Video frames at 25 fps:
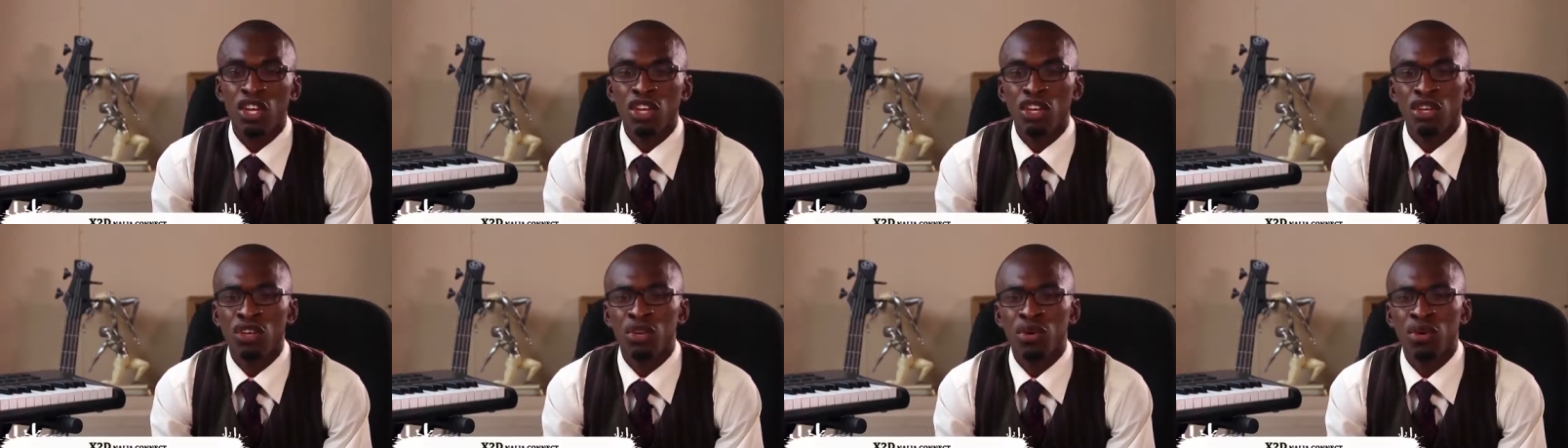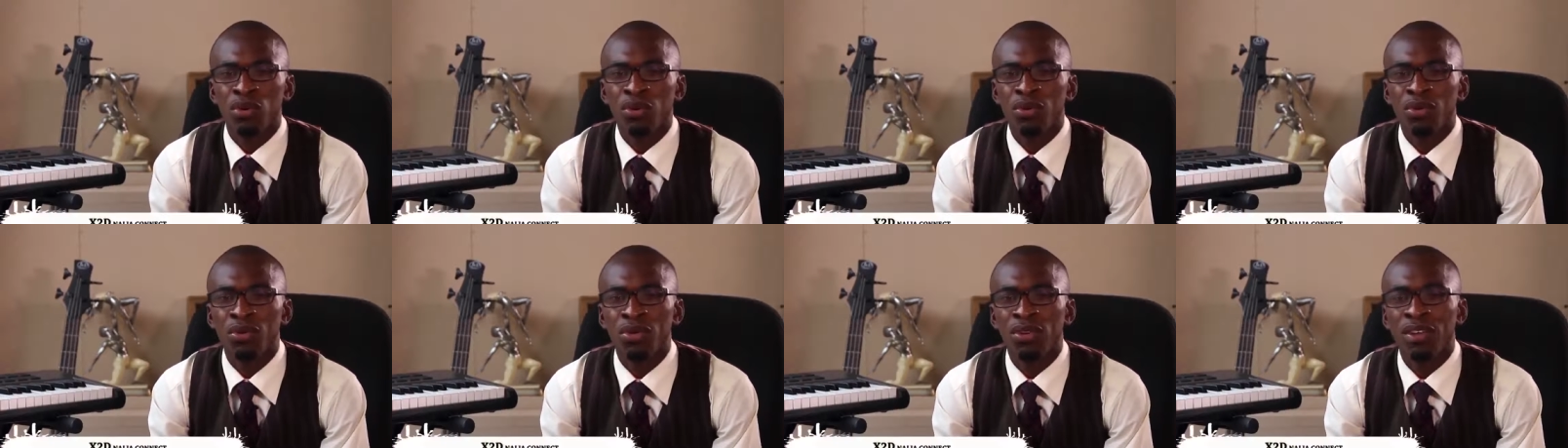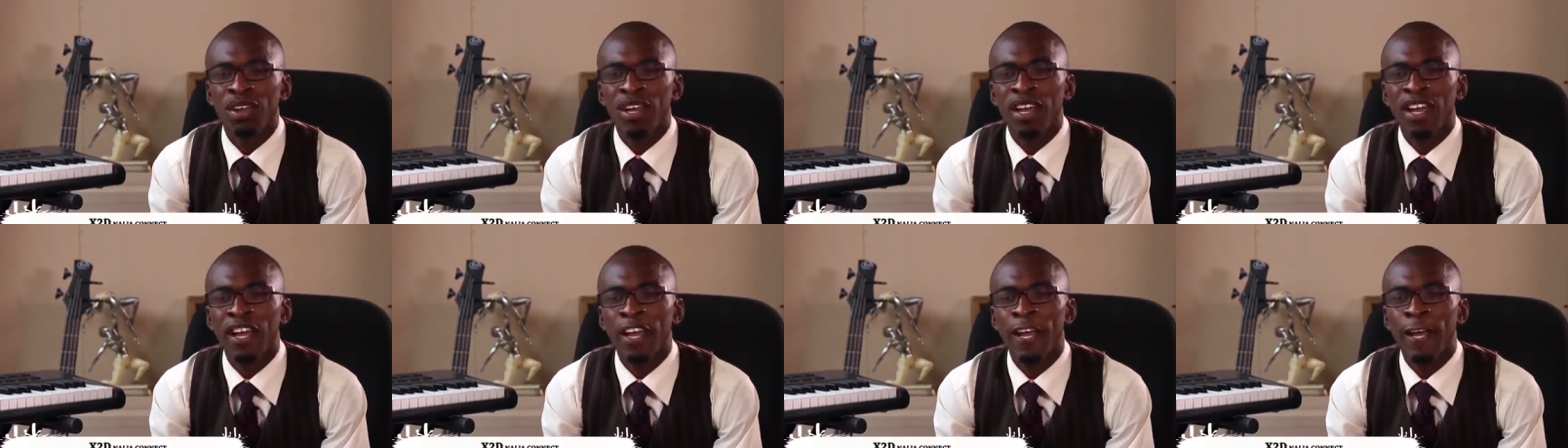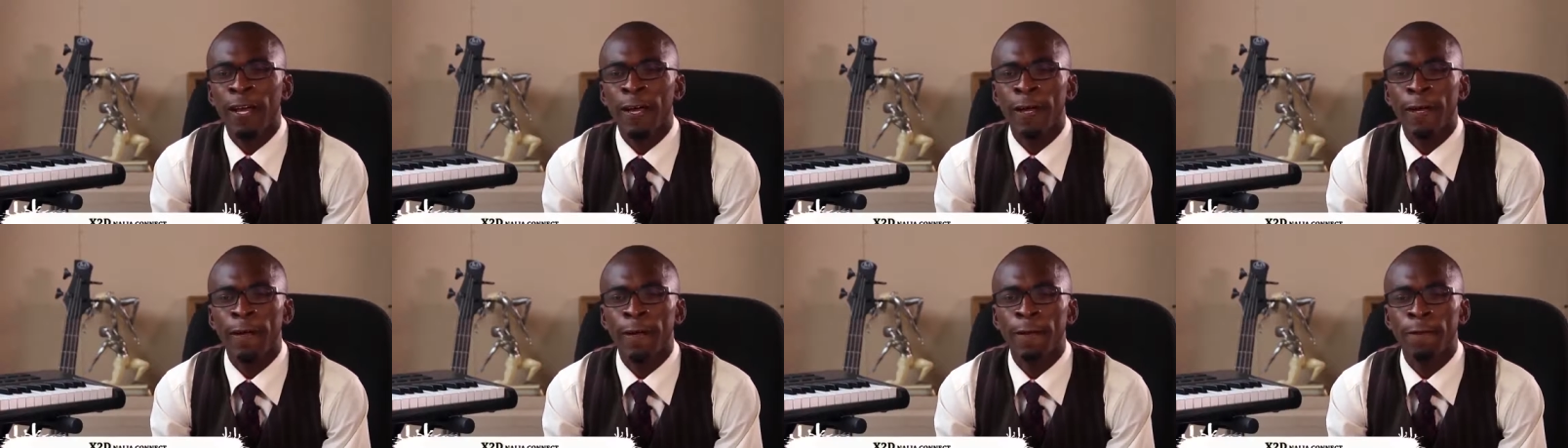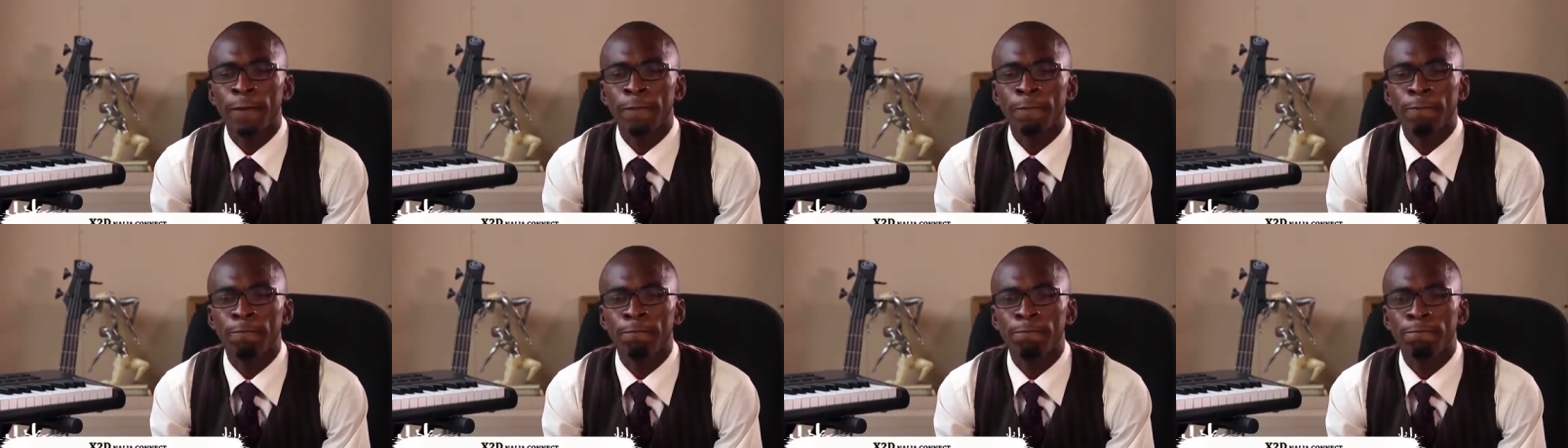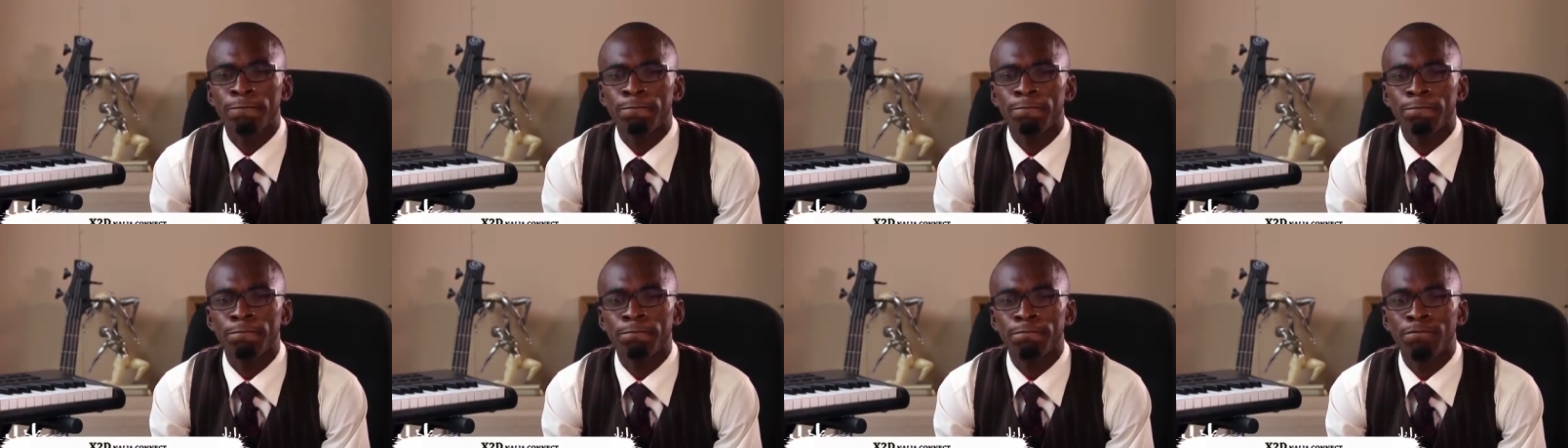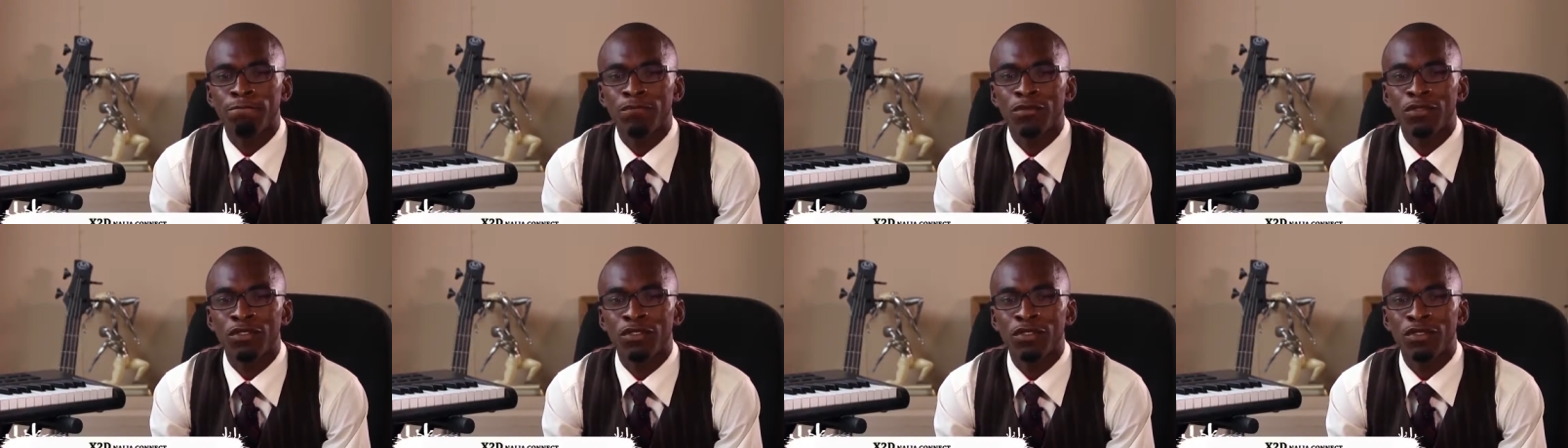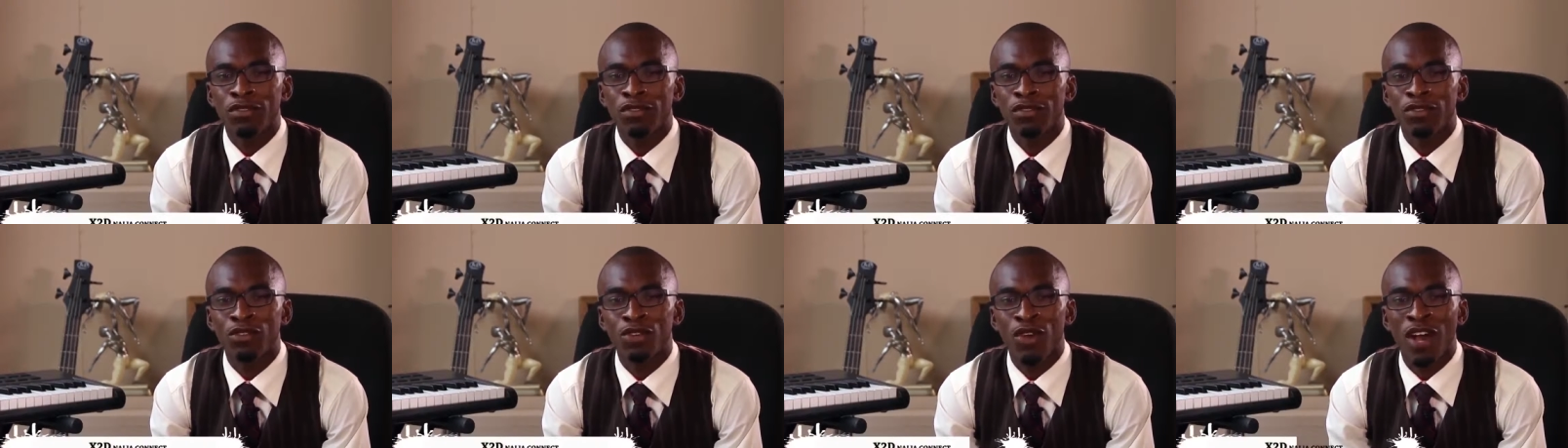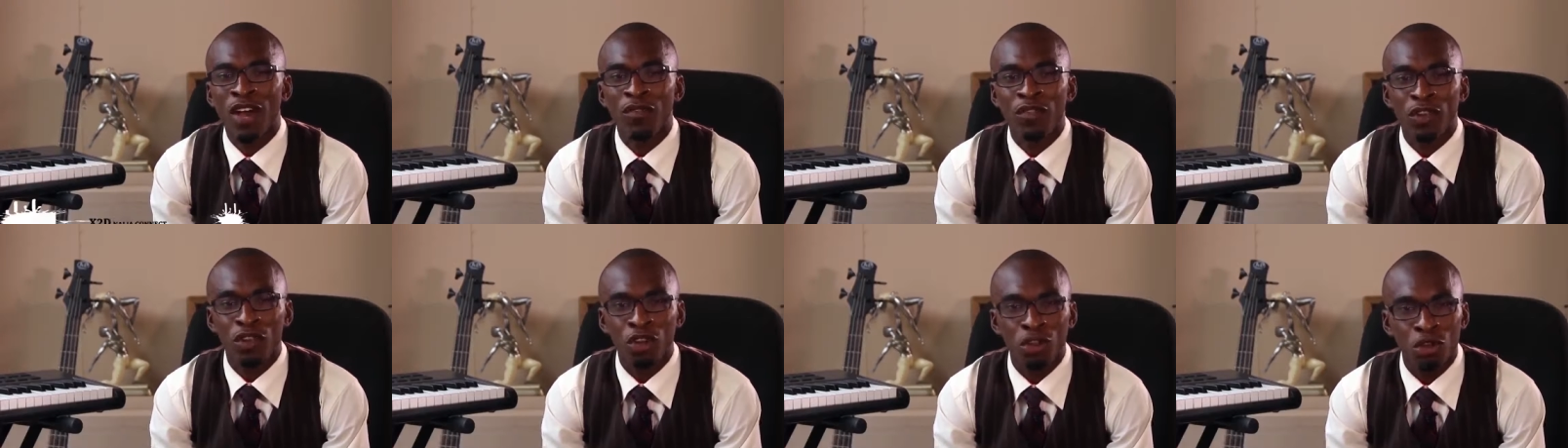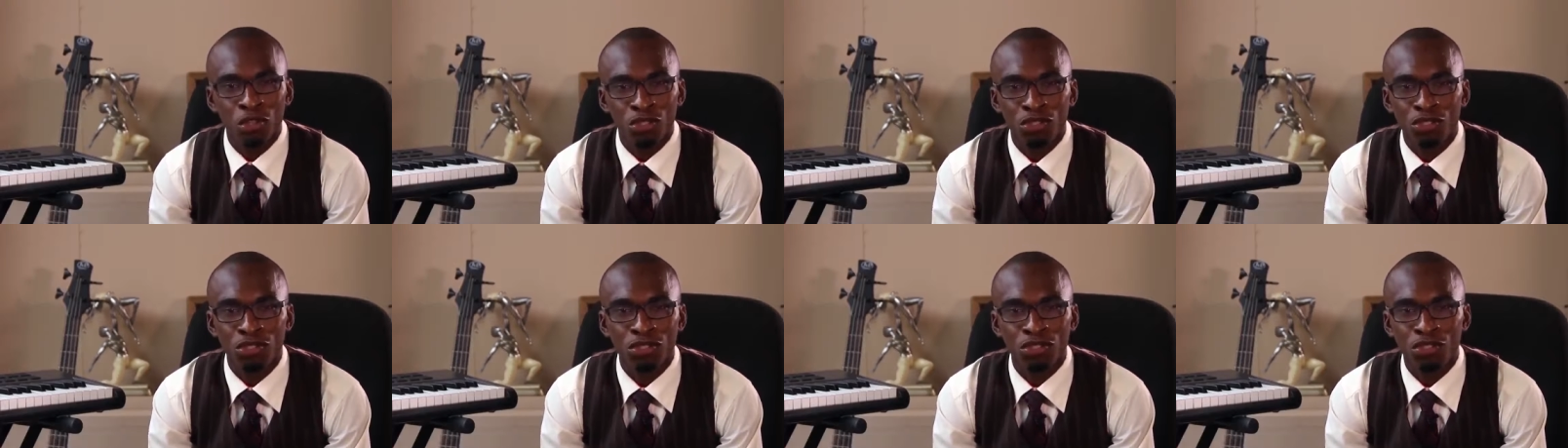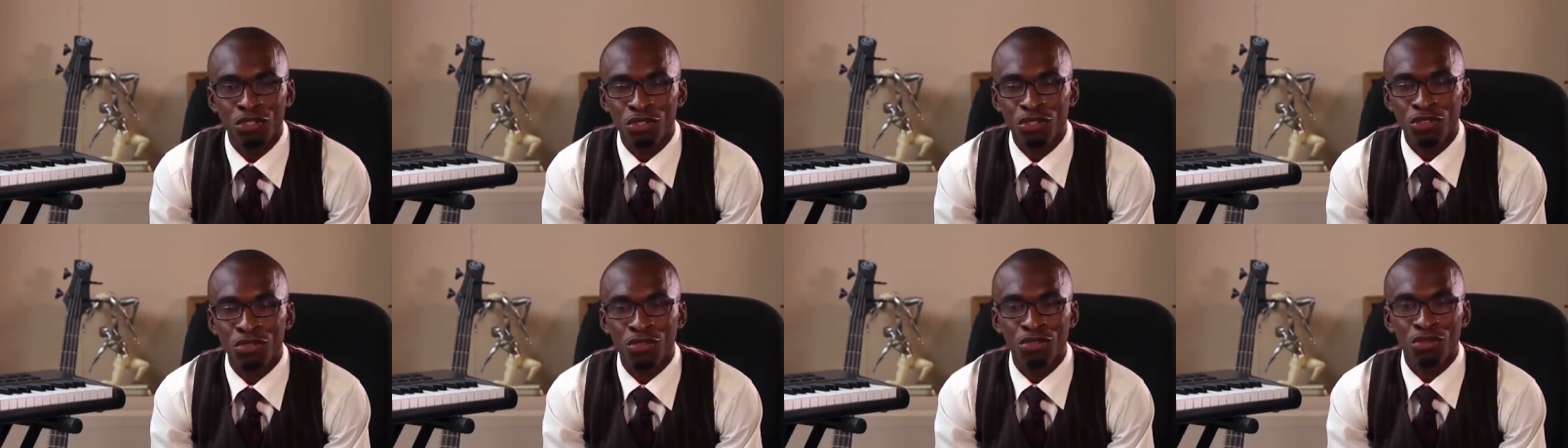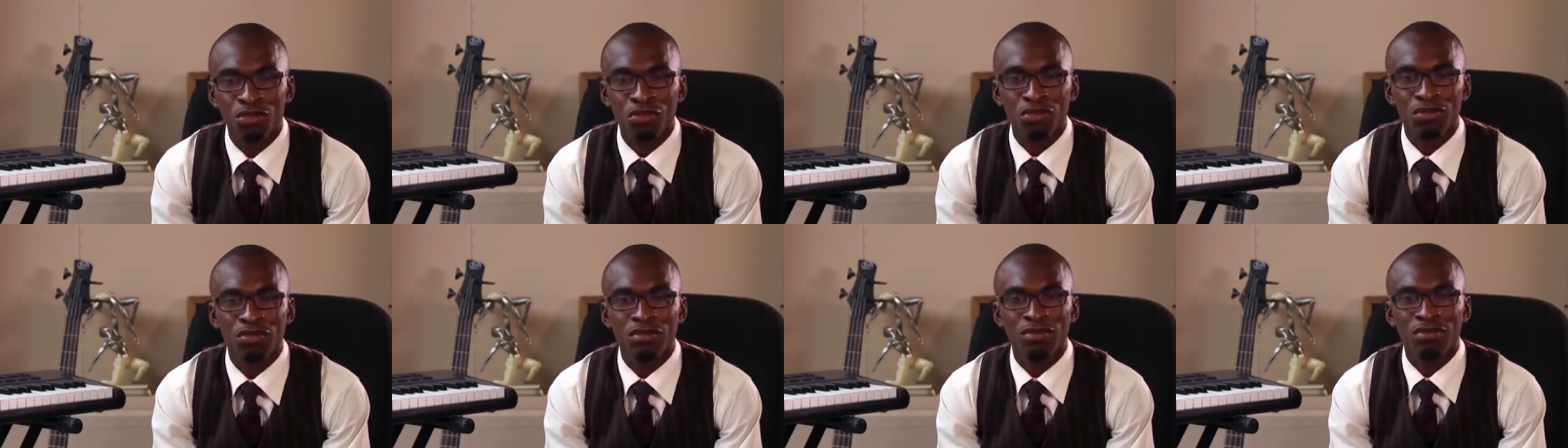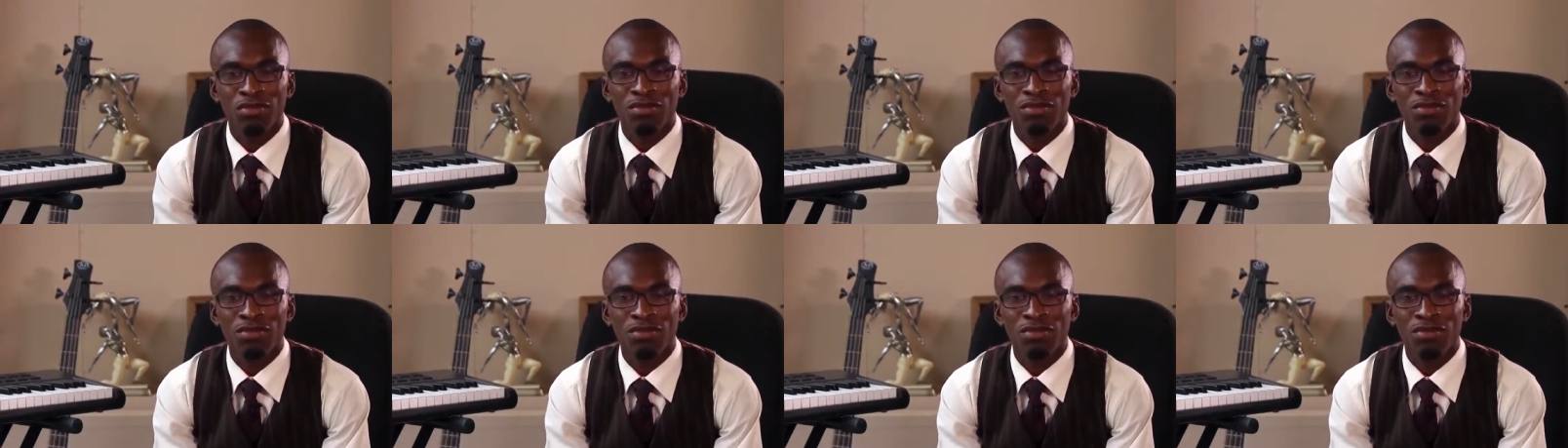You know, um, you have a lot to do,